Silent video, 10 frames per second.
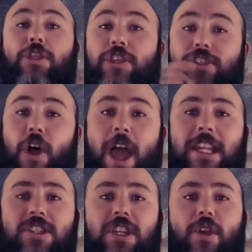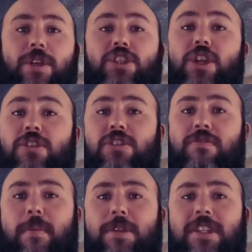The science skill is used to
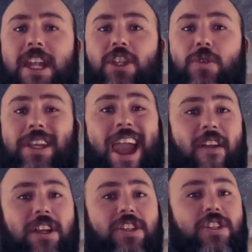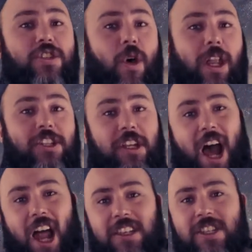represent your character's knowledge and
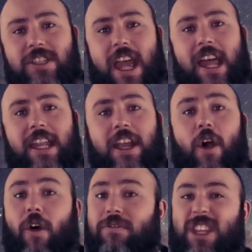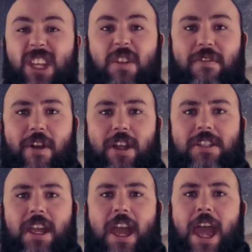understanding of the
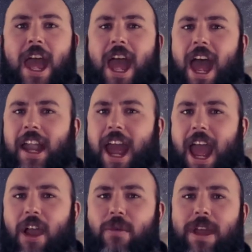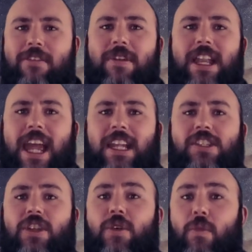universe and how it relates
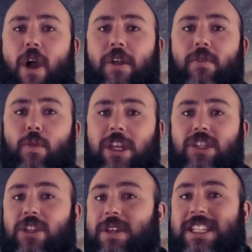to the world in which you